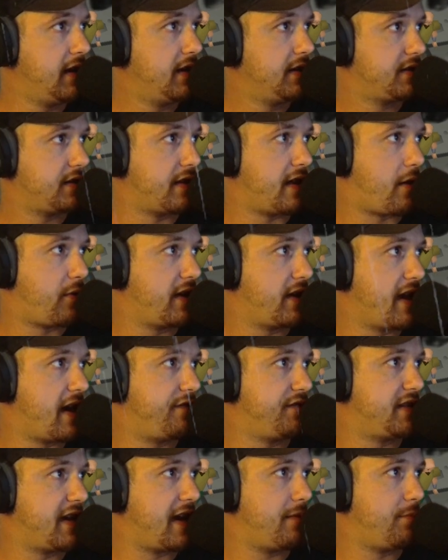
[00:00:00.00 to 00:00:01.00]
So now we
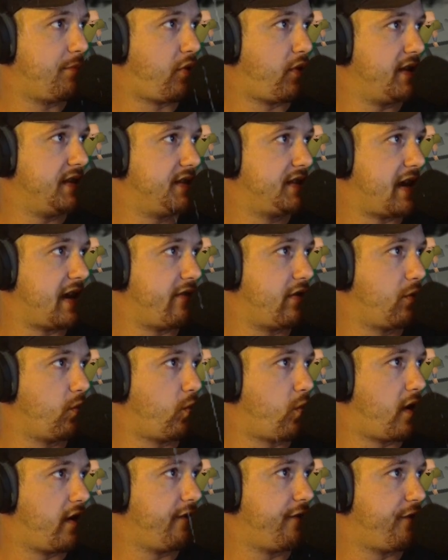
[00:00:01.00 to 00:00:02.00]
have
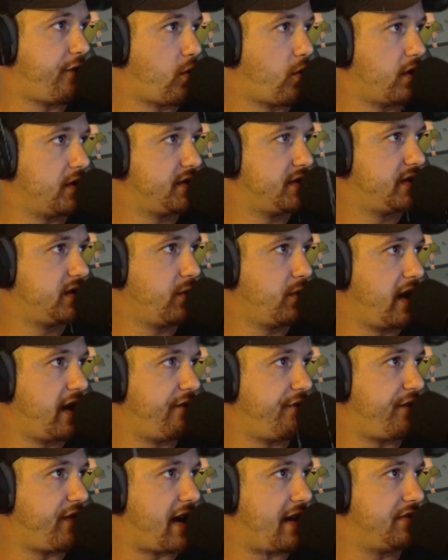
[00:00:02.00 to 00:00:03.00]

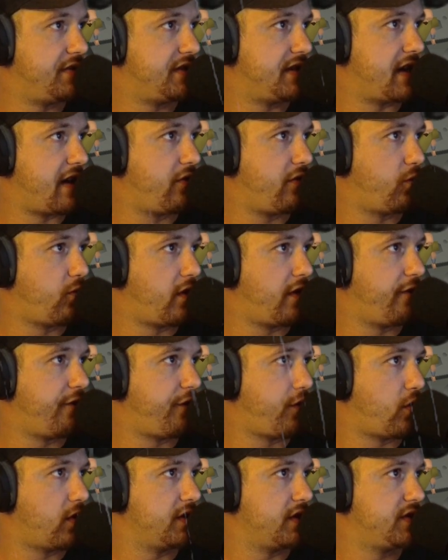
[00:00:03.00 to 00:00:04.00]

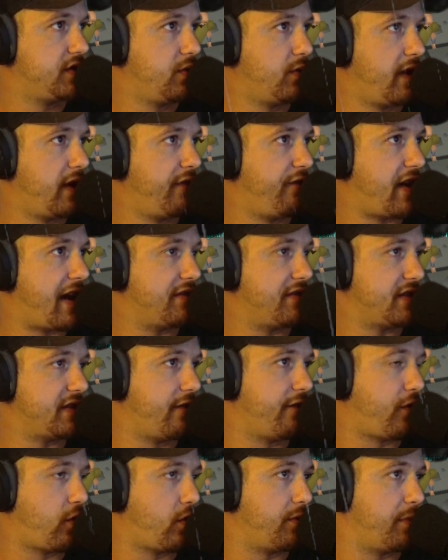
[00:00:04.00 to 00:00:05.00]

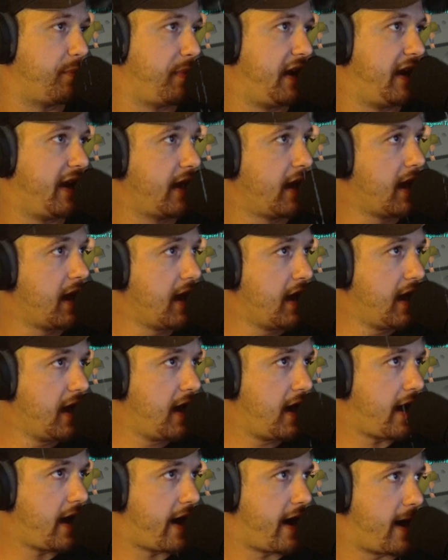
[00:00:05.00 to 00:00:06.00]
10.7142857142857 repeating
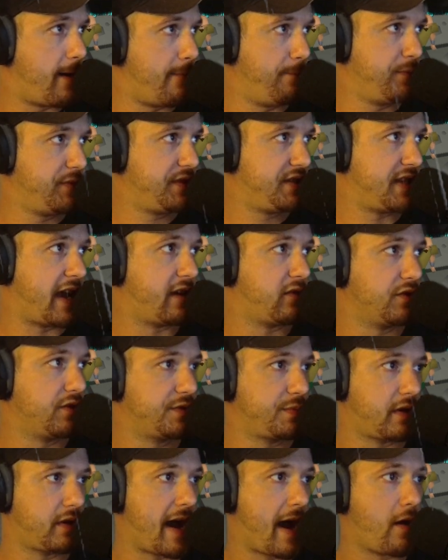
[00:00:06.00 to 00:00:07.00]

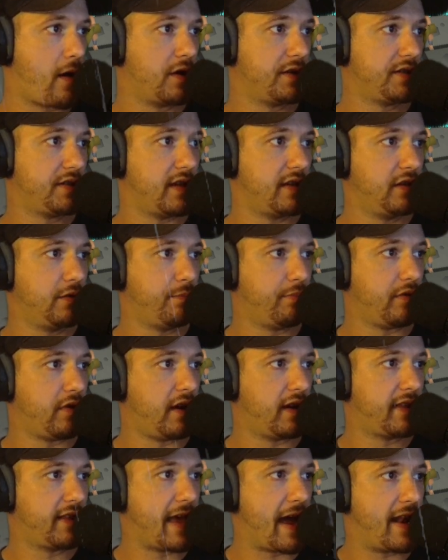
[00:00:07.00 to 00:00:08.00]
cycles per hour. So then you
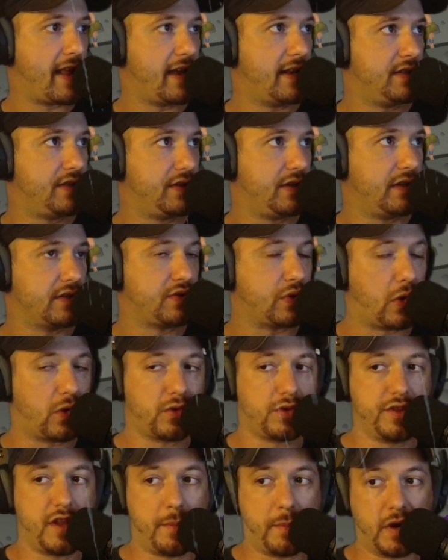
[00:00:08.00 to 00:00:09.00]
plug that into your
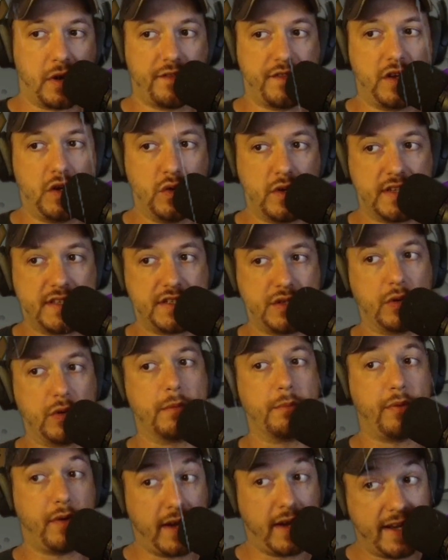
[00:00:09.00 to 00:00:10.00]
total number of units you
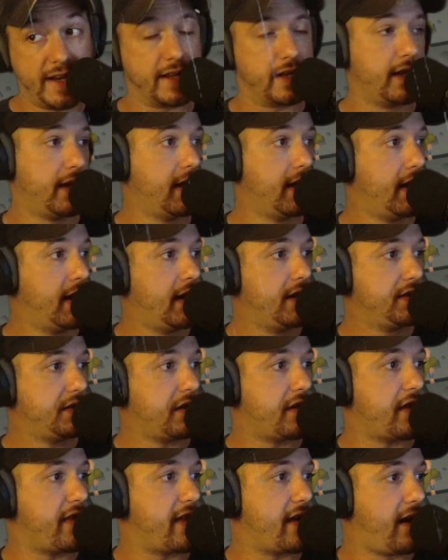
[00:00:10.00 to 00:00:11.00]
completed.
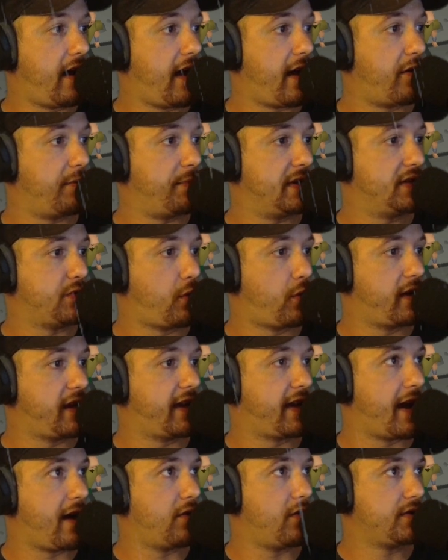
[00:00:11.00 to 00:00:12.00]
So then that would be 20
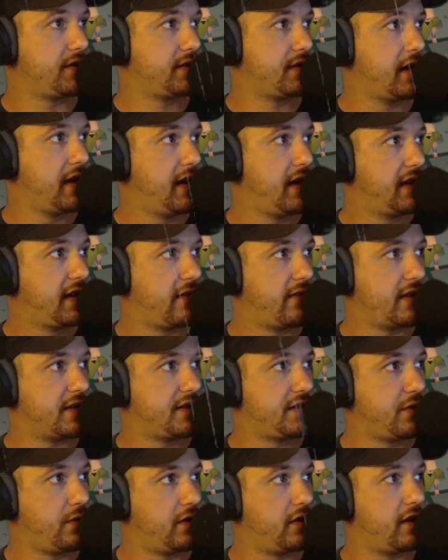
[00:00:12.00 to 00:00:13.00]
accounts. Give me
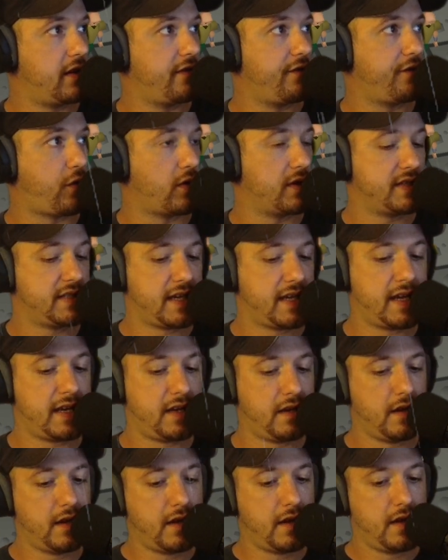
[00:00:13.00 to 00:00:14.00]
us
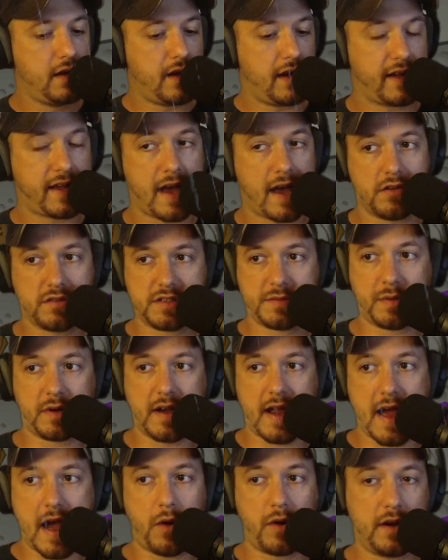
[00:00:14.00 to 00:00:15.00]
214 accounts
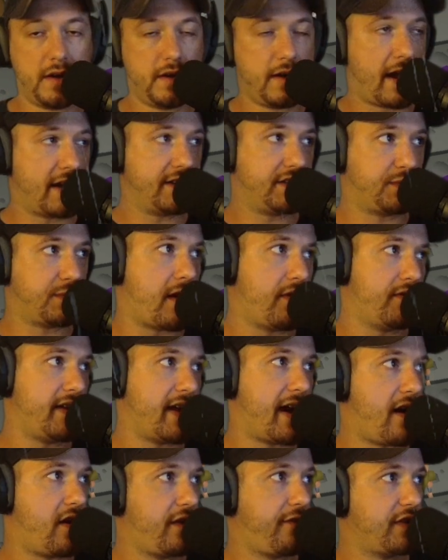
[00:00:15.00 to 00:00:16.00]
per hour. I just round
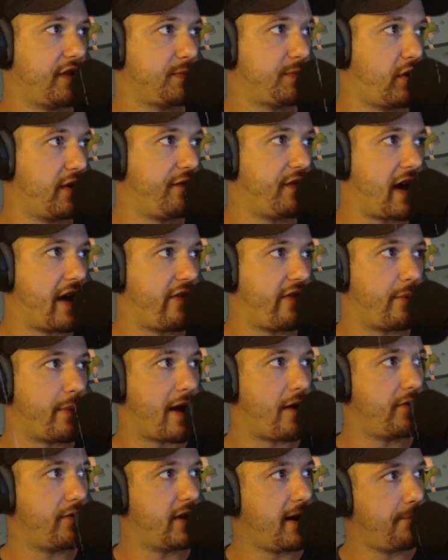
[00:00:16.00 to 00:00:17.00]
down. If it's 0.5, I
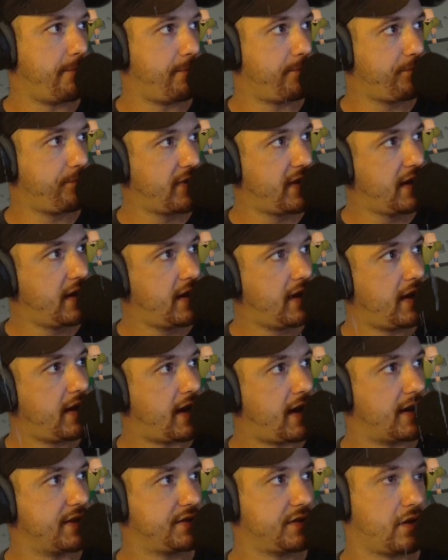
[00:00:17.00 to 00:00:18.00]
round up.
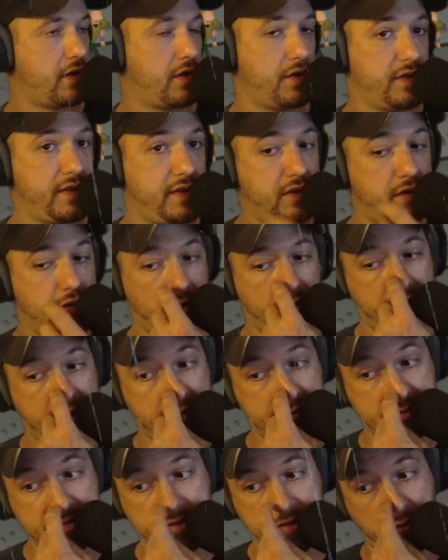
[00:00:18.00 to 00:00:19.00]
So you know that
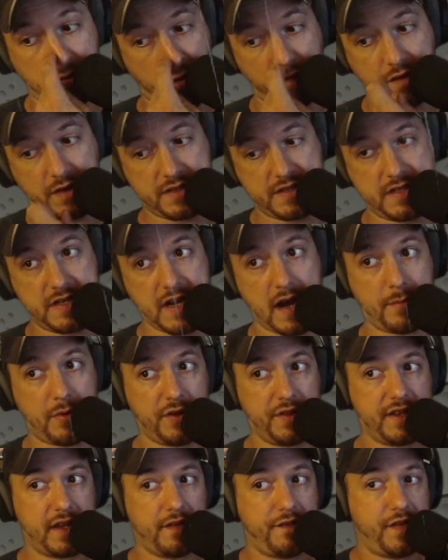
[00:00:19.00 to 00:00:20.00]
is over
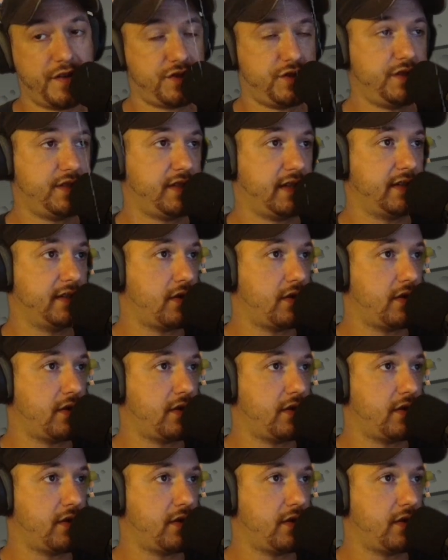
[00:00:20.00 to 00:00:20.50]
double the efficiency.